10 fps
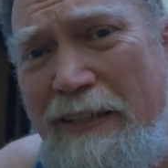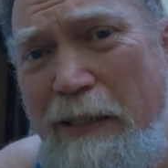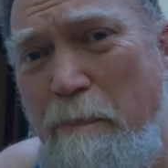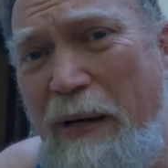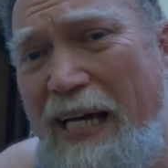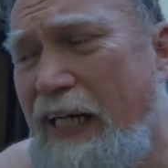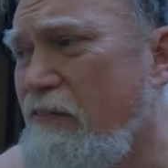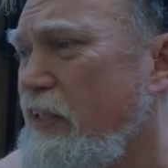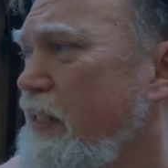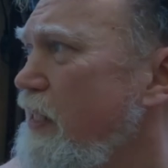to back
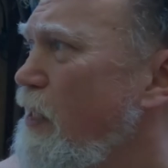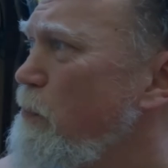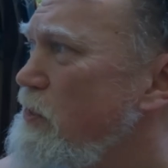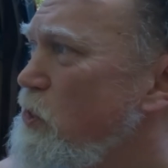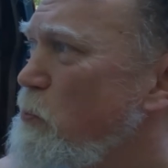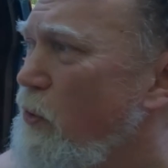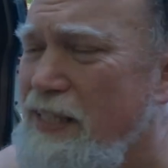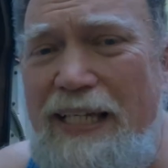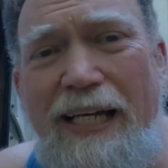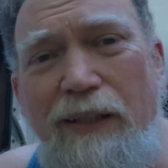everything up and
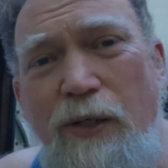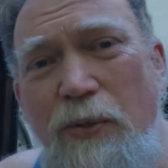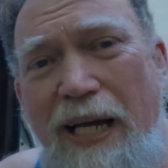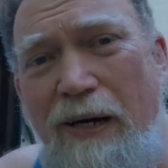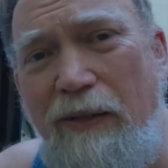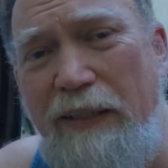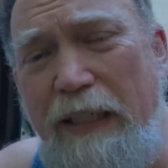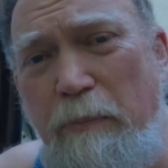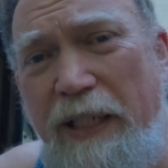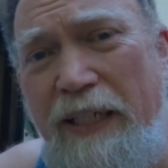spread that load out a
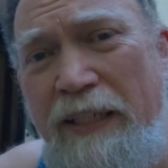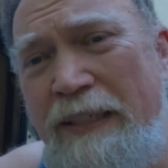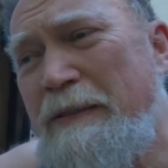little bit,